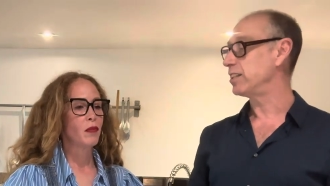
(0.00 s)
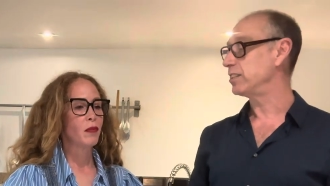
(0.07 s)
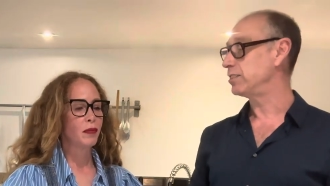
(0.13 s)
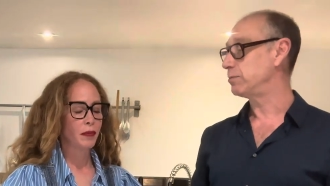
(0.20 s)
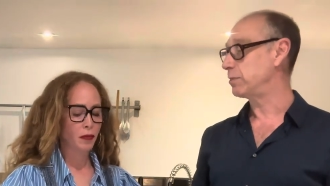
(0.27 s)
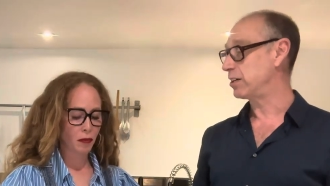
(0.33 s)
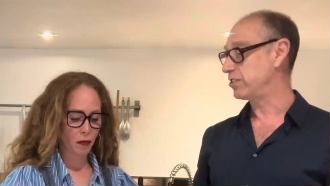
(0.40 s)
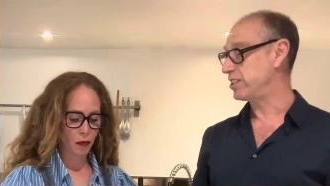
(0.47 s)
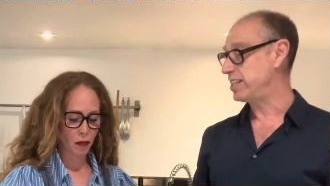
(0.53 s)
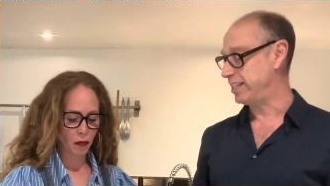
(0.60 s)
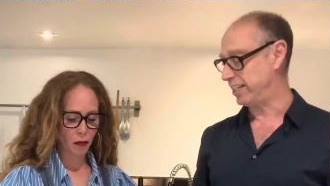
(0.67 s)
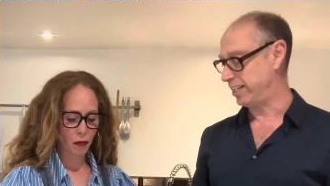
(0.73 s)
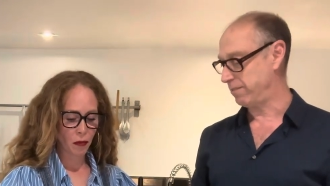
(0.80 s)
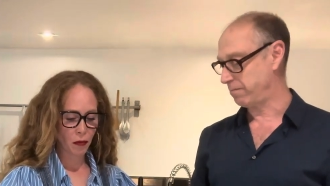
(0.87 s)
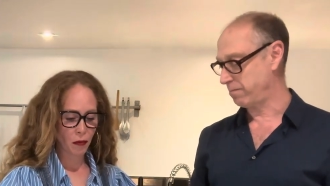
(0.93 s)
Speaker 1: on the
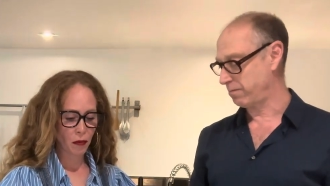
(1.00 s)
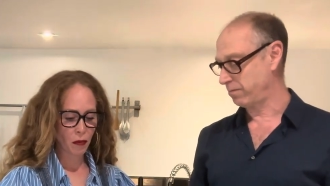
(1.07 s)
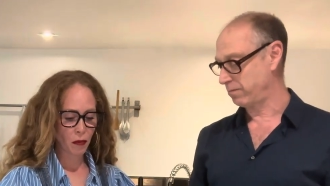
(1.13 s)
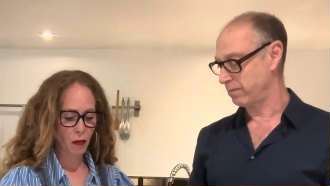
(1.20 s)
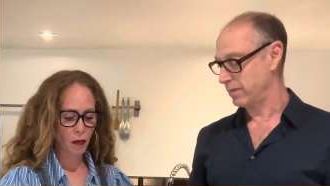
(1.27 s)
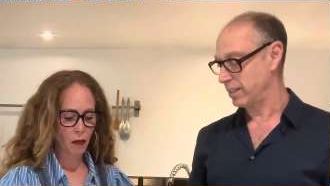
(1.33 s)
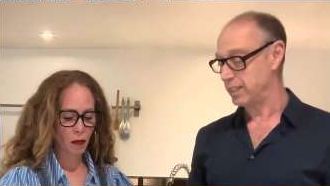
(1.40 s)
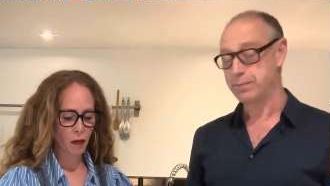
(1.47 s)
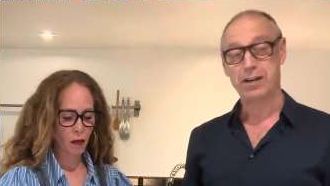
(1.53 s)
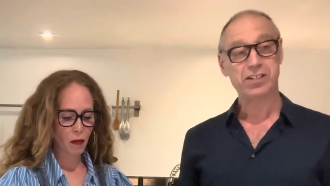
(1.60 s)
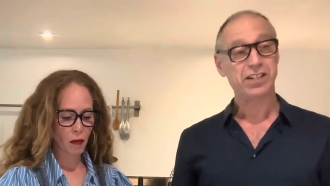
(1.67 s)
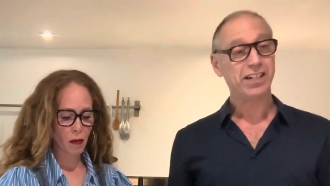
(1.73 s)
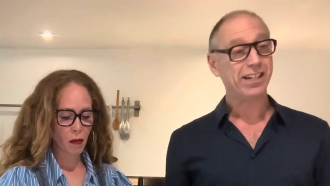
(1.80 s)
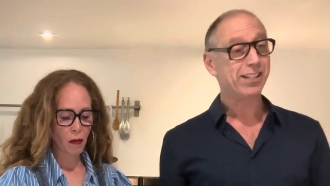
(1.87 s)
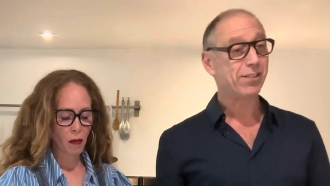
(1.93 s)
martini. The
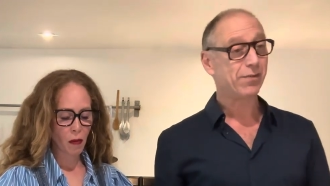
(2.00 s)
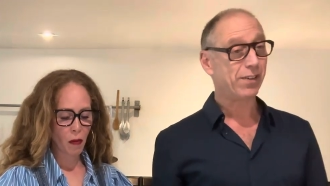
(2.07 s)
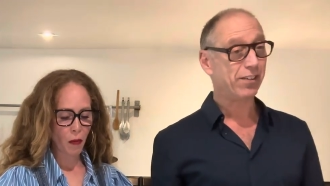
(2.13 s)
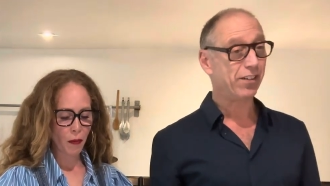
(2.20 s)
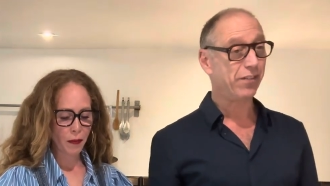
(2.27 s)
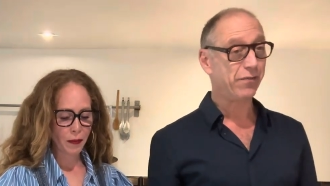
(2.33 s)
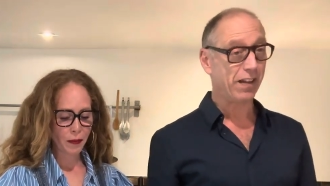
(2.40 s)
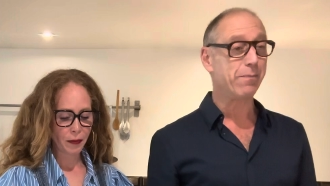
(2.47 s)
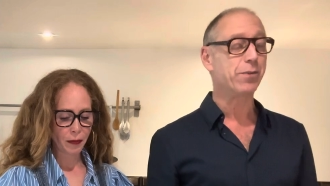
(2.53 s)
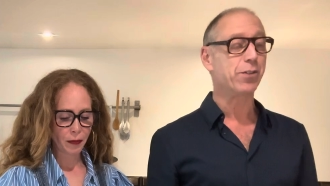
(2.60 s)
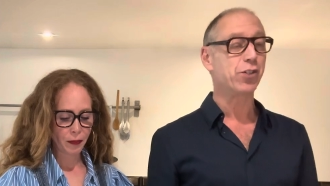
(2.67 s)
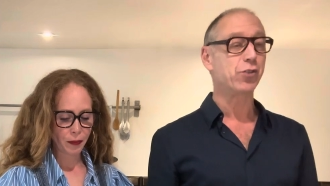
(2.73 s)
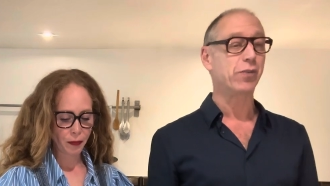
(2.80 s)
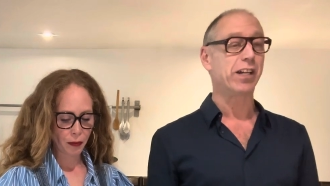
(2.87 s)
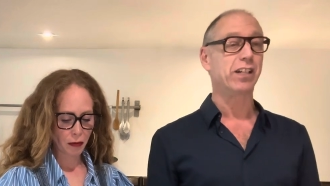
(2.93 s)
martini is a very
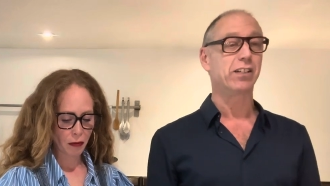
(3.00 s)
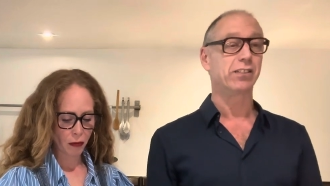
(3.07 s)
famous drink.